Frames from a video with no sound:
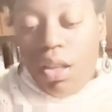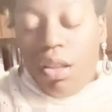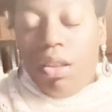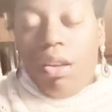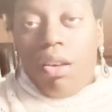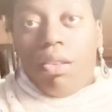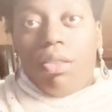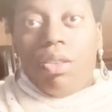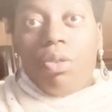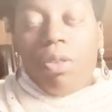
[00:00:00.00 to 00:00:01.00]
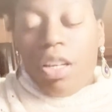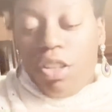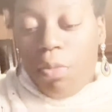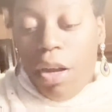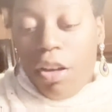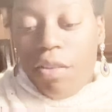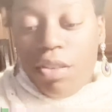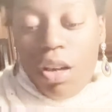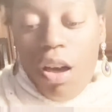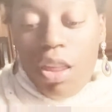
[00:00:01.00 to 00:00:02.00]
oh, it's going good for my nerves.
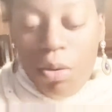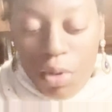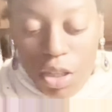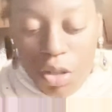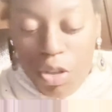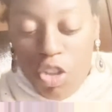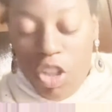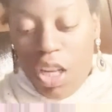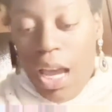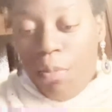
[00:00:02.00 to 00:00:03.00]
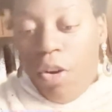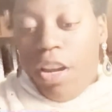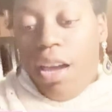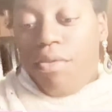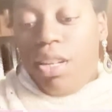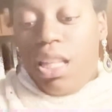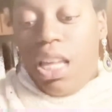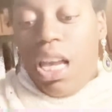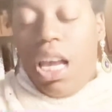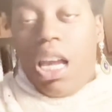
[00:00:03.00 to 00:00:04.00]
All they want to do is just highmark
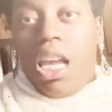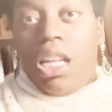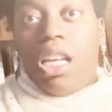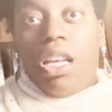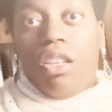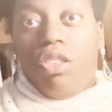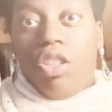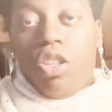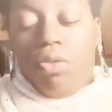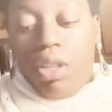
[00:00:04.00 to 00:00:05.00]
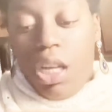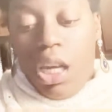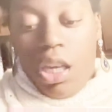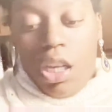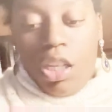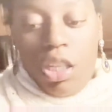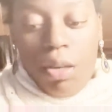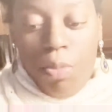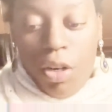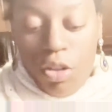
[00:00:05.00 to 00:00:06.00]
everything, and it is just ridiculous the
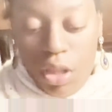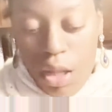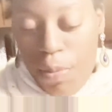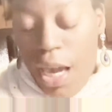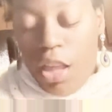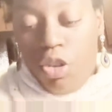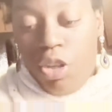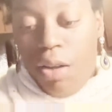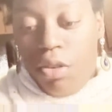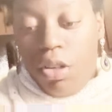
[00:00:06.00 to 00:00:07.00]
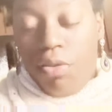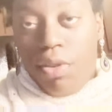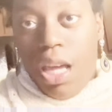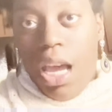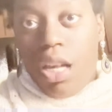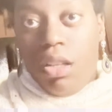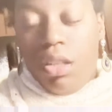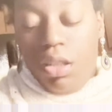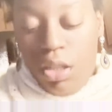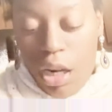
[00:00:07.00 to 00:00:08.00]
pay that you have to do for that.
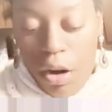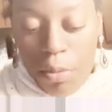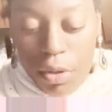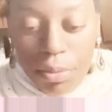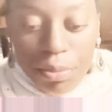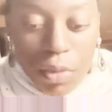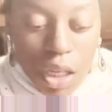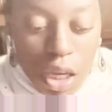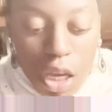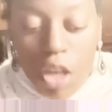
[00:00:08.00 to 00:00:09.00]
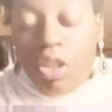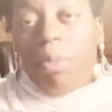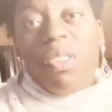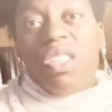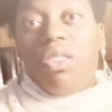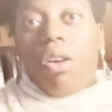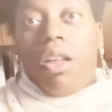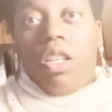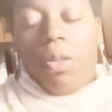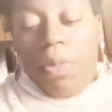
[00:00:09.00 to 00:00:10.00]
It's terrible. So I'm just gonna eat all
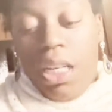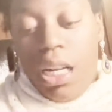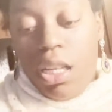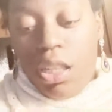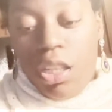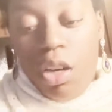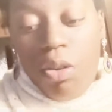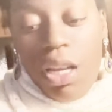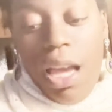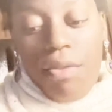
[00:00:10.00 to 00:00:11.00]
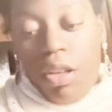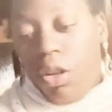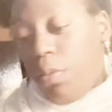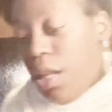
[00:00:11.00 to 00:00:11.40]
these bananas because I only have a little bit